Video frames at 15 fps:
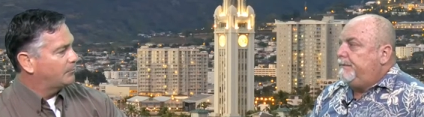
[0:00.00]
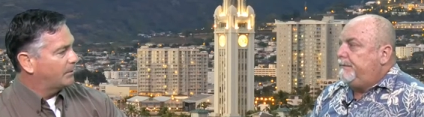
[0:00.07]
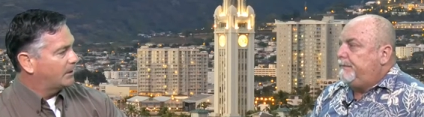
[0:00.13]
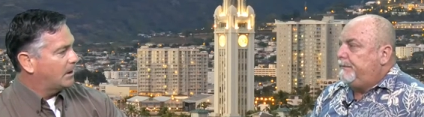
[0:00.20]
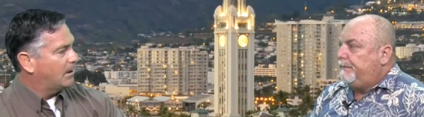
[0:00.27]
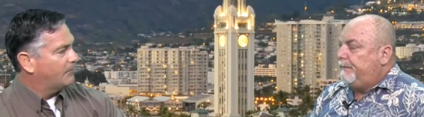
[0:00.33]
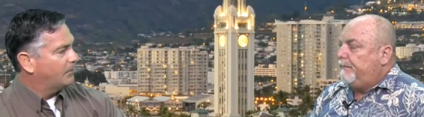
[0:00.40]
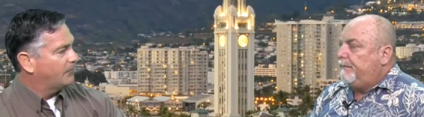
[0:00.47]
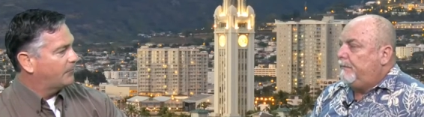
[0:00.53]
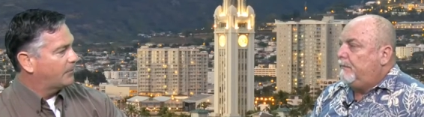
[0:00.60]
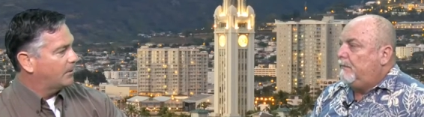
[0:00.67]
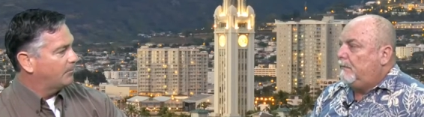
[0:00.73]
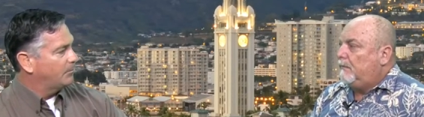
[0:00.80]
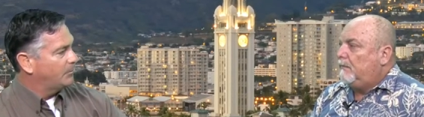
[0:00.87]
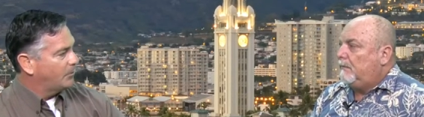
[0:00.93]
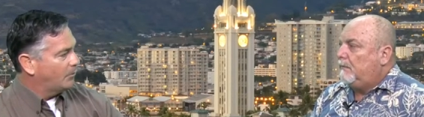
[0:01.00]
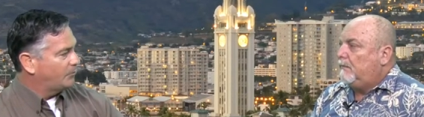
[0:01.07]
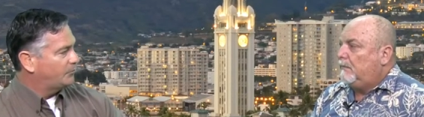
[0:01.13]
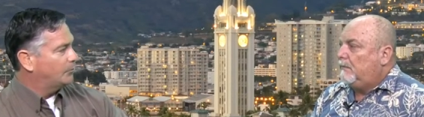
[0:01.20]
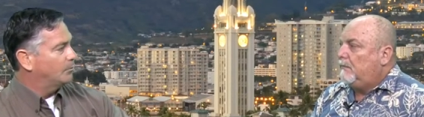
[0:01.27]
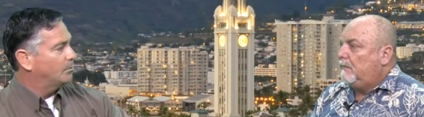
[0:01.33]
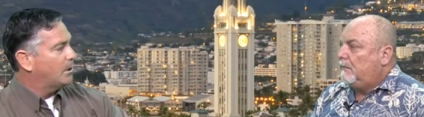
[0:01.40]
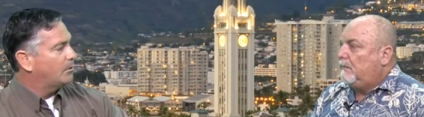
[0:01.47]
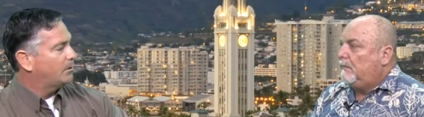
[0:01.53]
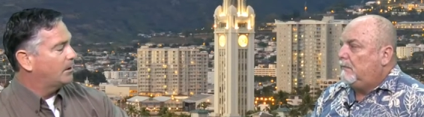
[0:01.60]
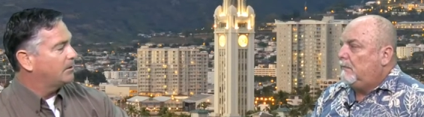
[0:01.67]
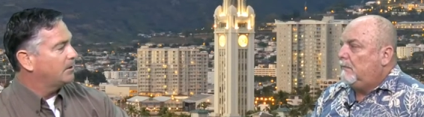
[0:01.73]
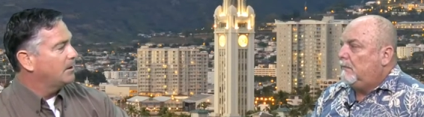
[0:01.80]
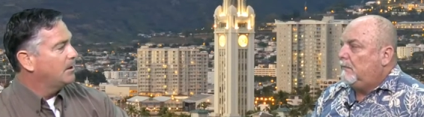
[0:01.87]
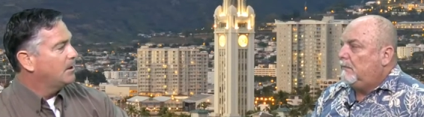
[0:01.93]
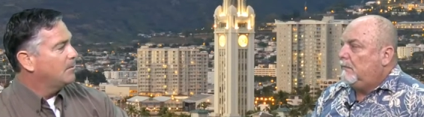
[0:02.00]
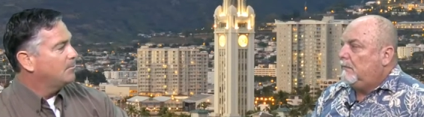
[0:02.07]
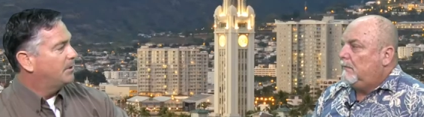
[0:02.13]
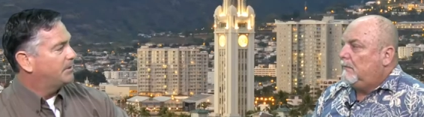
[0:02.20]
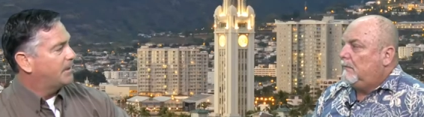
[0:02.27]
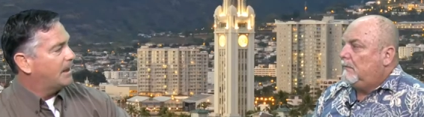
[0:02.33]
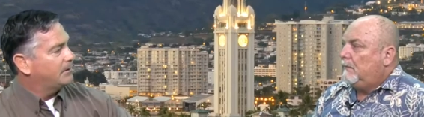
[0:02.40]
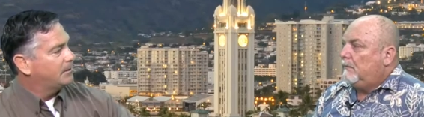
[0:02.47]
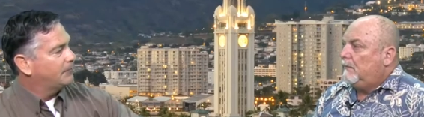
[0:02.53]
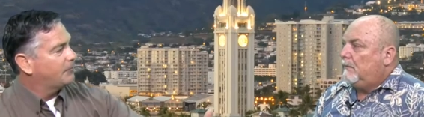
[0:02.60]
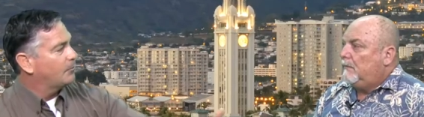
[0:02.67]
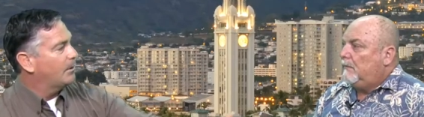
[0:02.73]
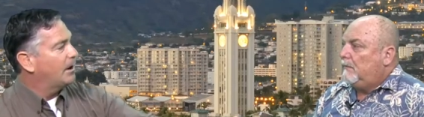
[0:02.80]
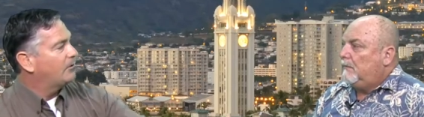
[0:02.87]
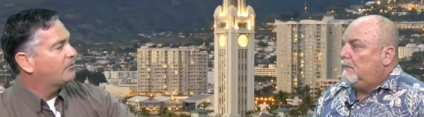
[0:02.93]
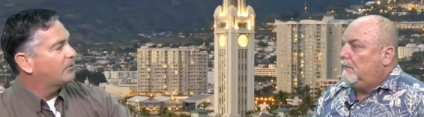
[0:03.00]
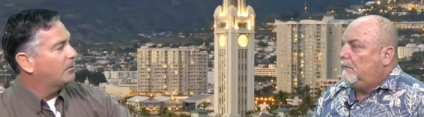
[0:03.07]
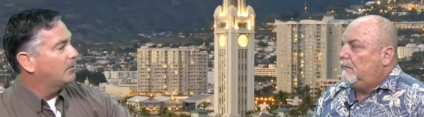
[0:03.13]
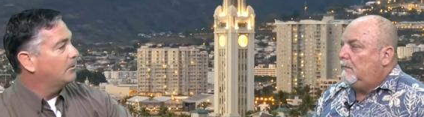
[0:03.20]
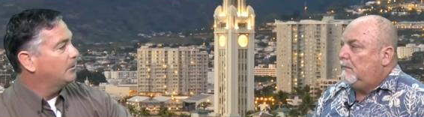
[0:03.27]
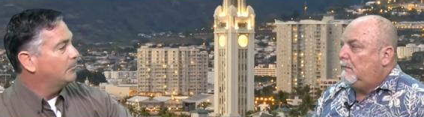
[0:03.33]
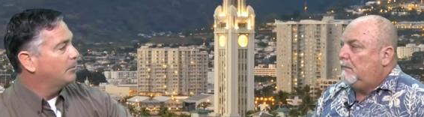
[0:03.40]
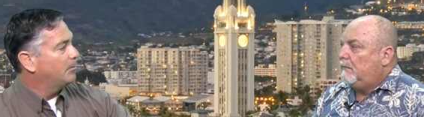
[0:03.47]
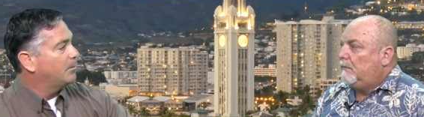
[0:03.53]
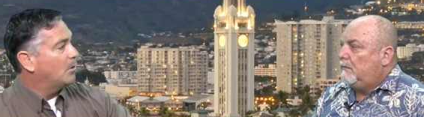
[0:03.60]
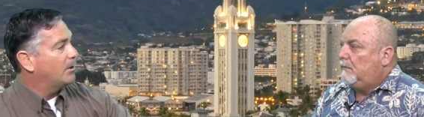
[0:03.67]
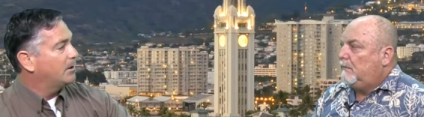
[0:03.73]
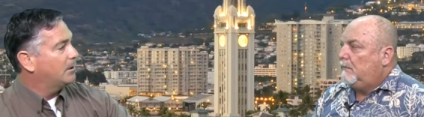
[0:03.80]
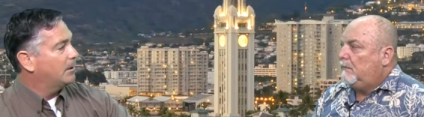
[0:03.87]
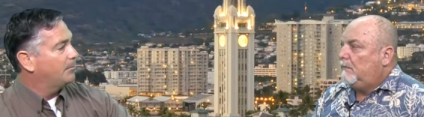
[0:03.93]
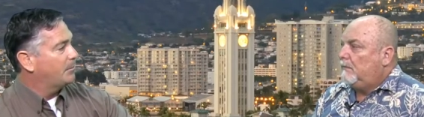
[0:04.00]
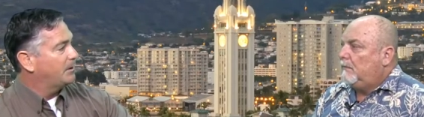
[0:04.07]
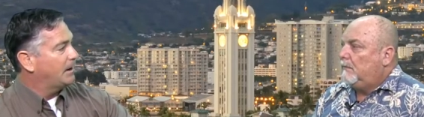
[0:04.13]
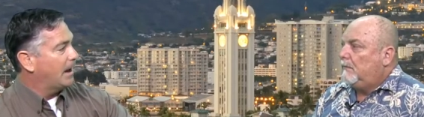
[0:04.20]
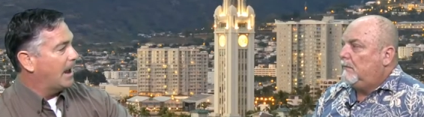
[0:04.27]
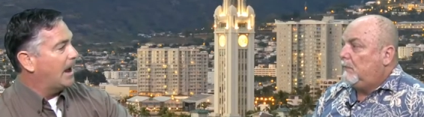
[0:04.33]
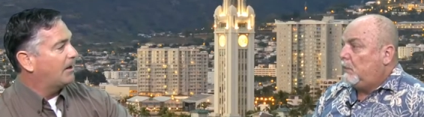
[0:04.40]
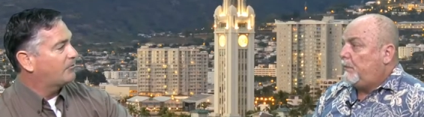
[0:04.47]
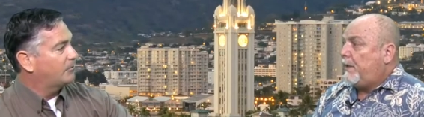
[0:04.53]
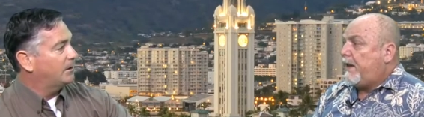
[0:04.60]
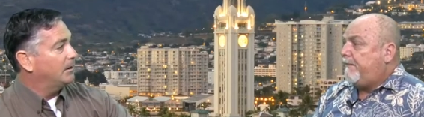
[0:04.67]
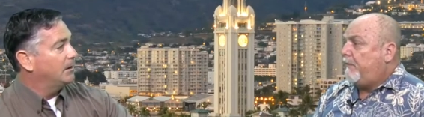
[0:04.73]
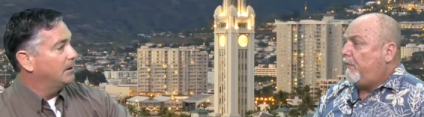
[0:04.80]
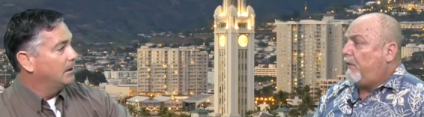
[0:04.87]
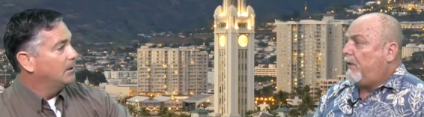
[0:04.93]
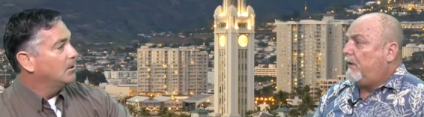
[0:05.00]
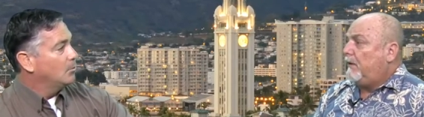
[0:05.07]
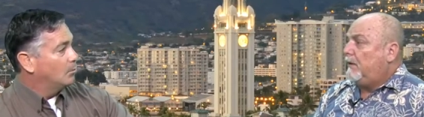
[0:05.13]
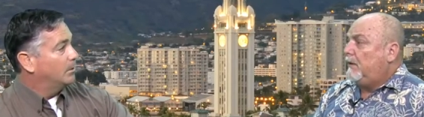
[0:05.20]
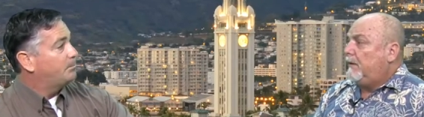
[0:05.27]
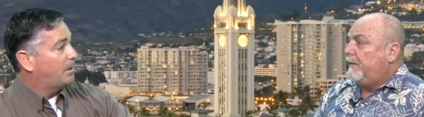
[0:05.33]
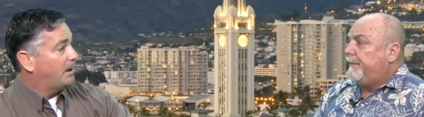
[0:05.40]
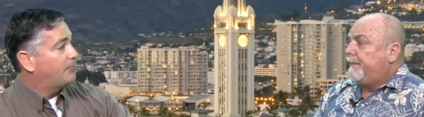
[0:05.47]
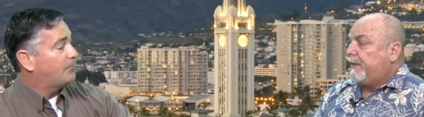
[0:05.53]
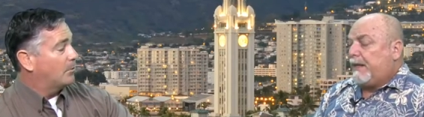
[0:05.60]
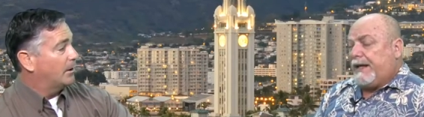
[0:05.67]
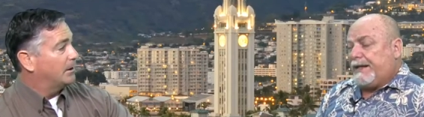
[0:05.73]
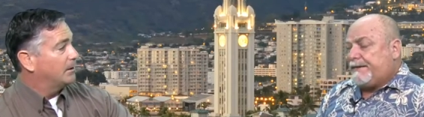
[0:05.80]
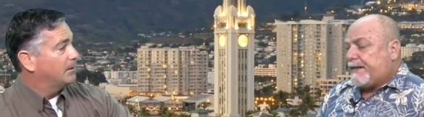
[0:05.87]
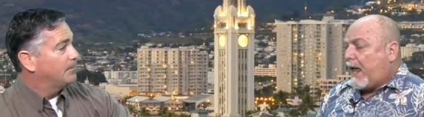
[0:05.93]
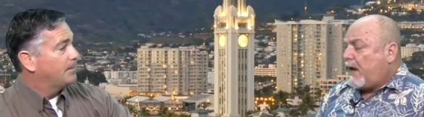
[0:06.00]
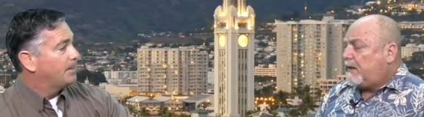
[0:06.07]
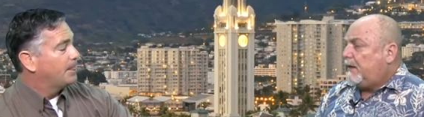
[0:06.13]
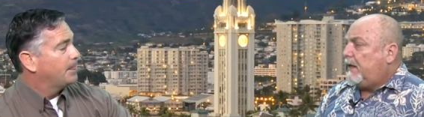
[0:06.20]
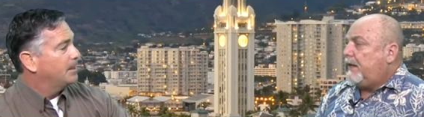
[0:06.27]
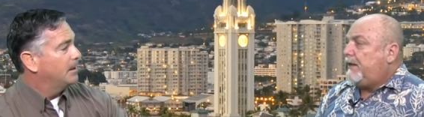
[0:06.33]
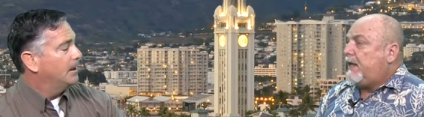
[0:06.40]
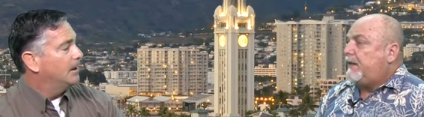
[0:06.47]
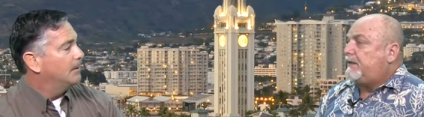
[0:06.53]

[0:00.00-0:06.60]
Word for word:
Speaker 1: recovered from those who wrote it, but that differential, the Boeing company actually would pay for, would pay for it. Exactly, and yeah. that's